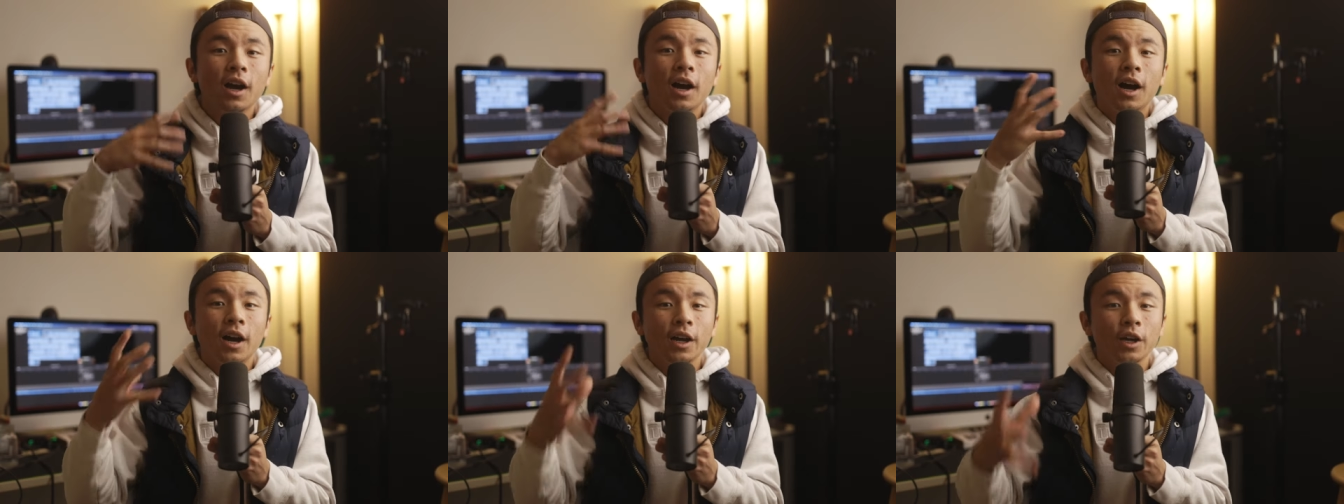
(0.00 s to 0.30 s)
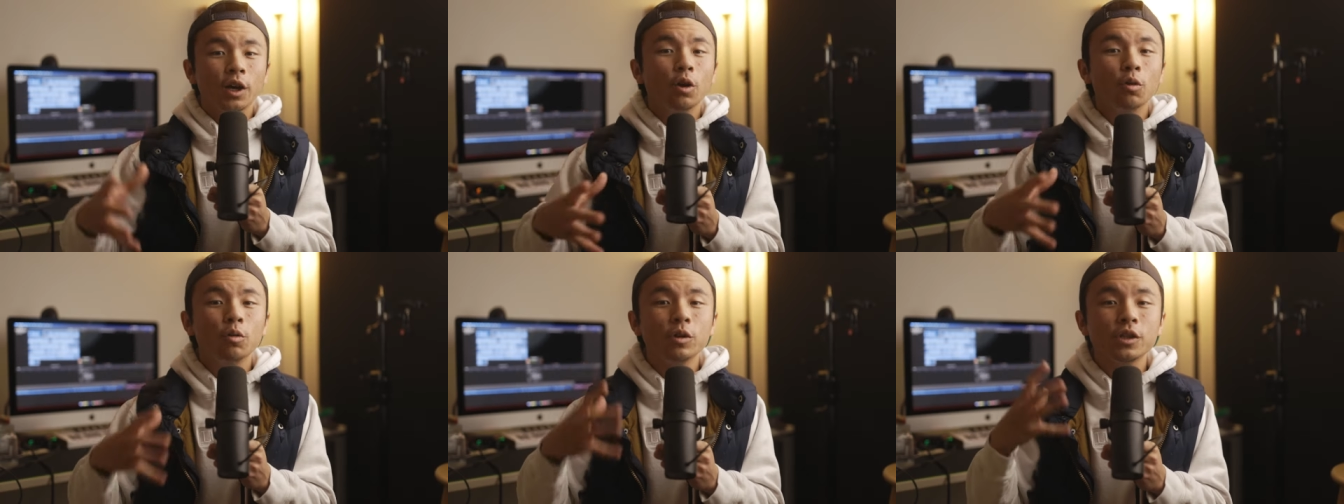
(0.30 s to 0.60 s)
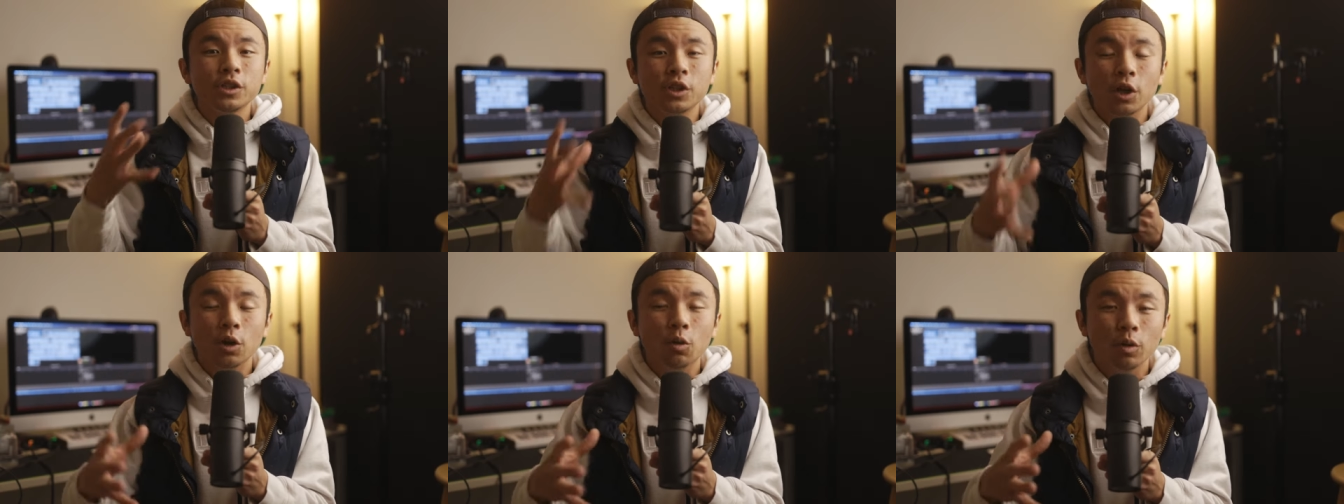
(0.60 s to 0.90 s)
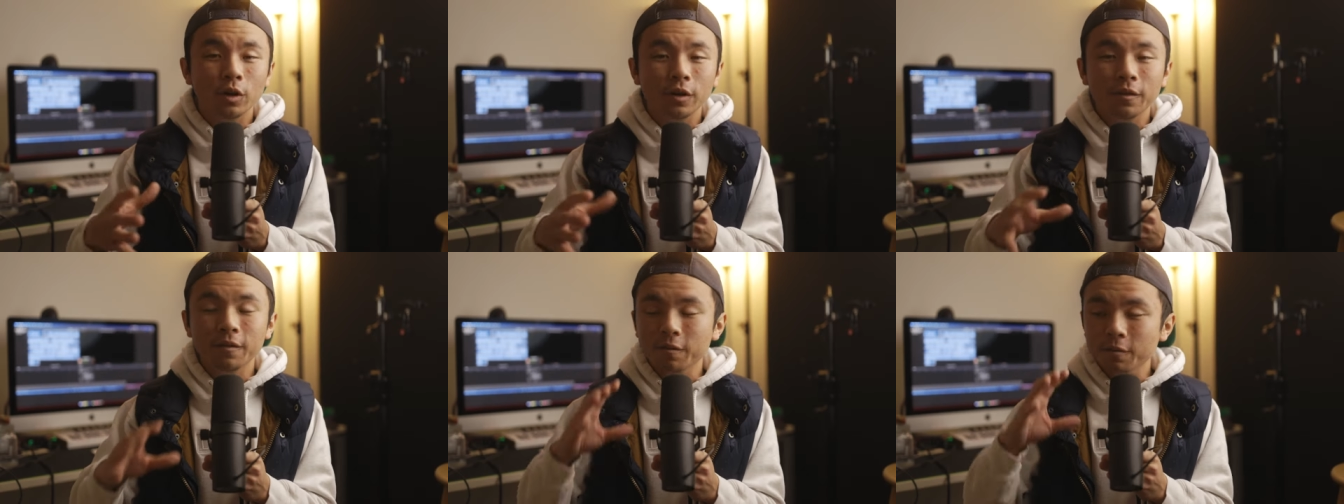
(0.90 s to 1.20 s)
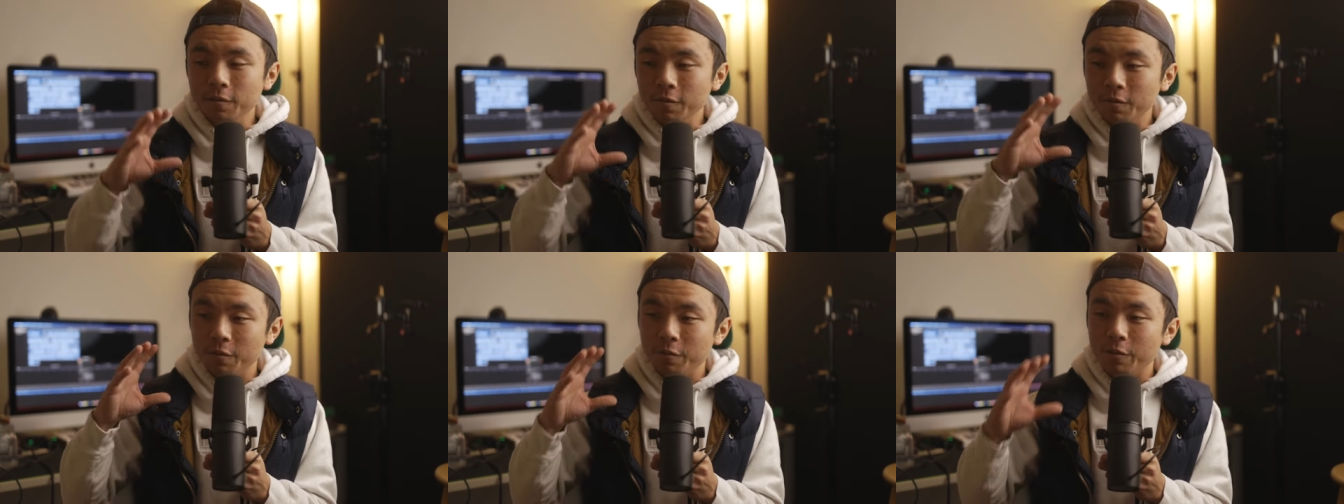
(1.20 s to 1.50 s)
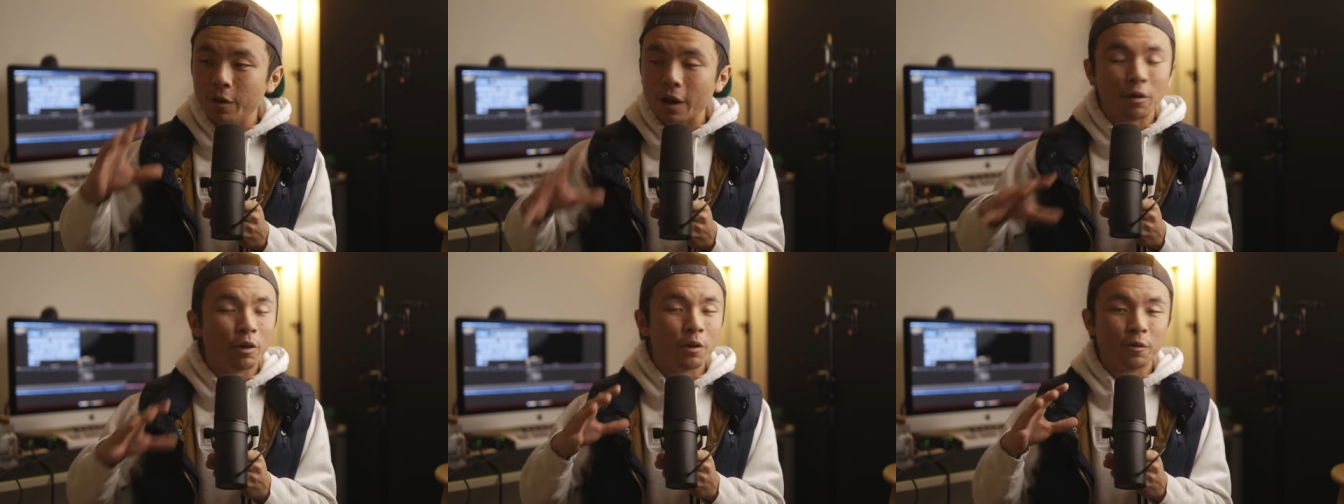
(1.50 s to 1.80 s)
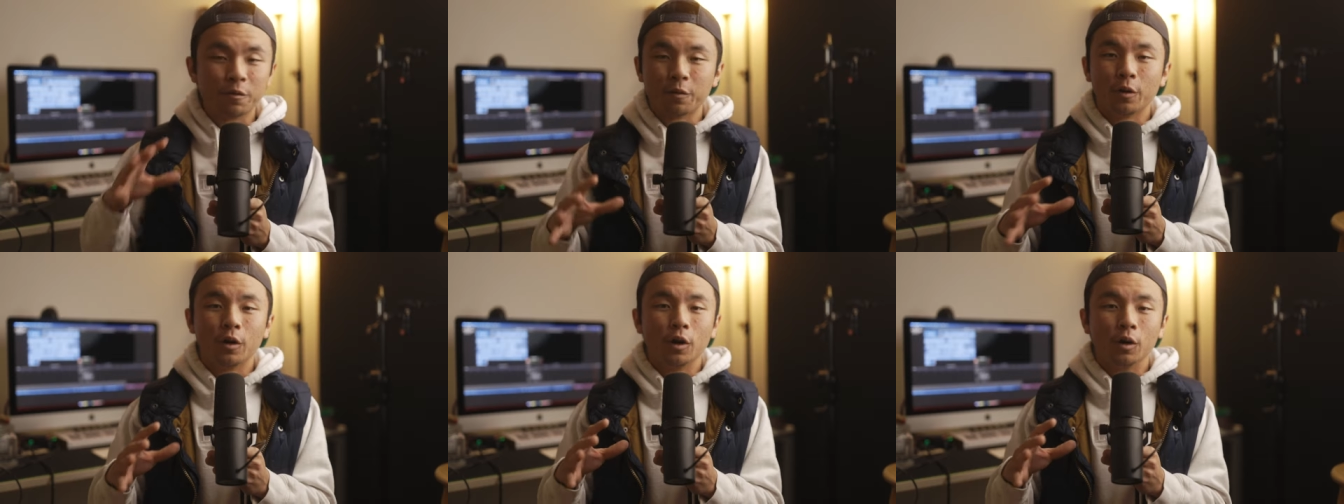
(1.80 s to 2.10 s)
I always go in very
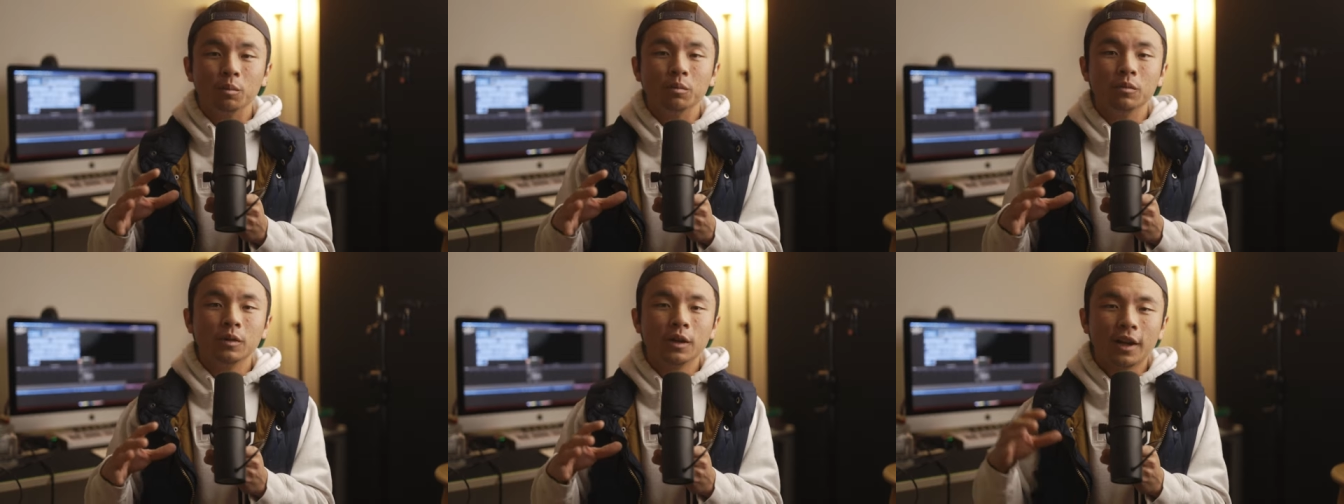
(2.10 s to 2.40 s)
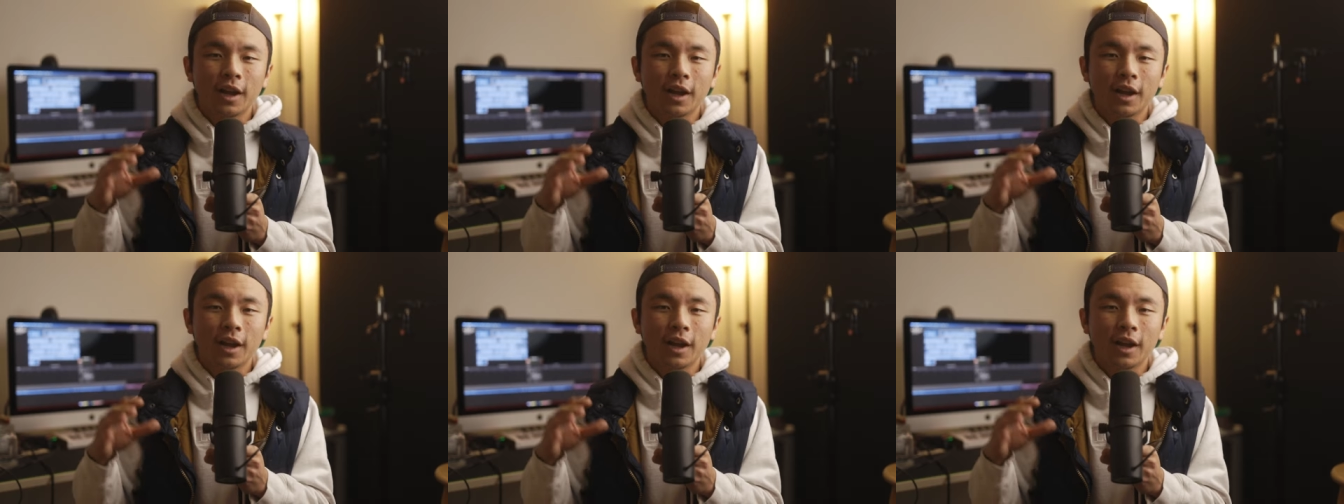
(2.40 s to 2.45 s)
firm,